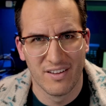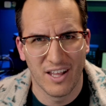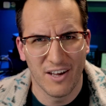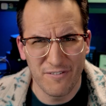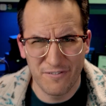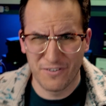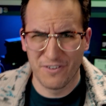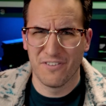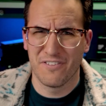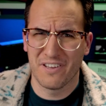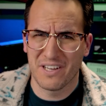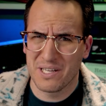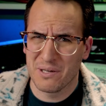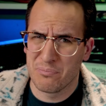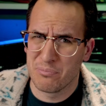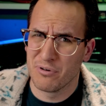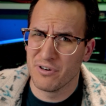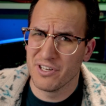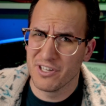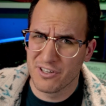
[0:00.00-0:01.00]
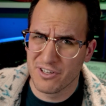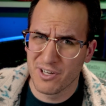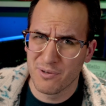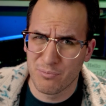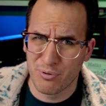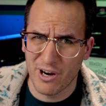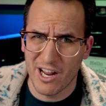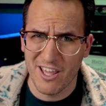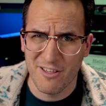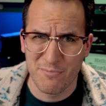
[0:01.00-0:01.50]
That feels like a pretty good
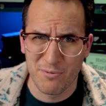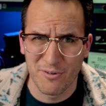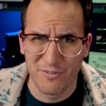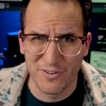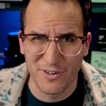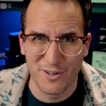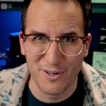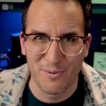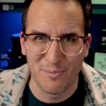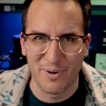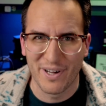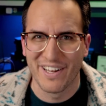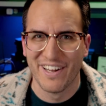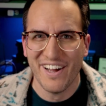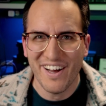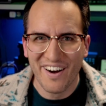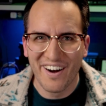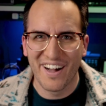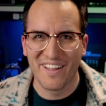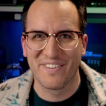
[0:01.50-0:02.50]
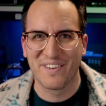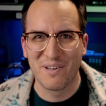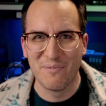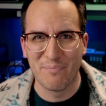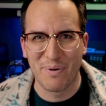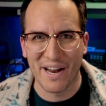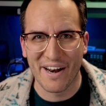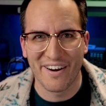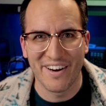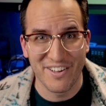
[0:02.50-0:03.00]
price per view, but let's
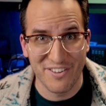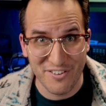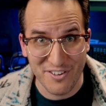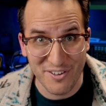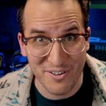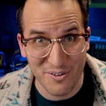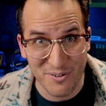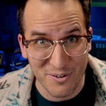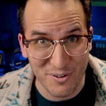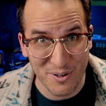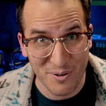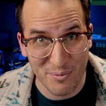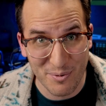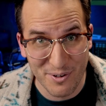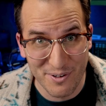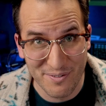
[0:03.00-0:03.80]
compare it to YouTube.